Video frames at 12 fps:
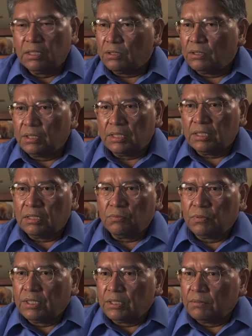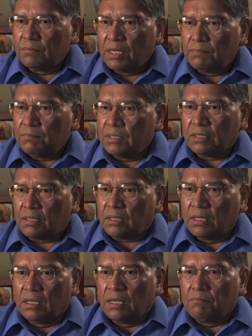early in the winter might be a
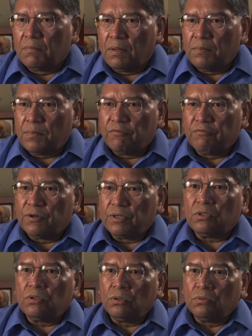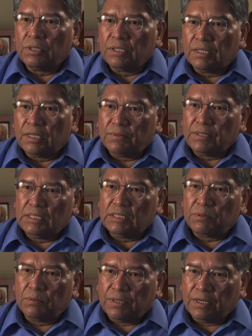very cold winter that we need to
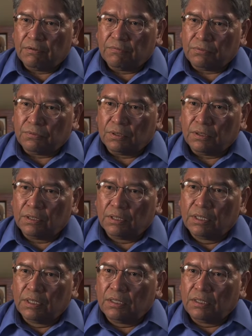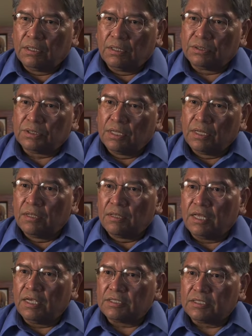prepare for. You know,
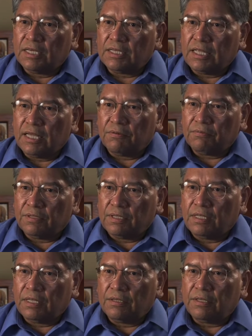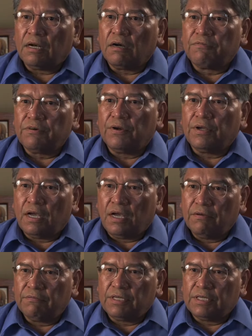things like that are very
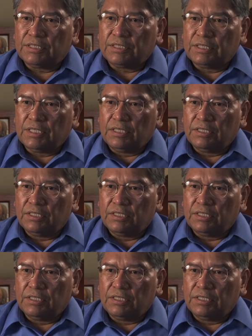obvious in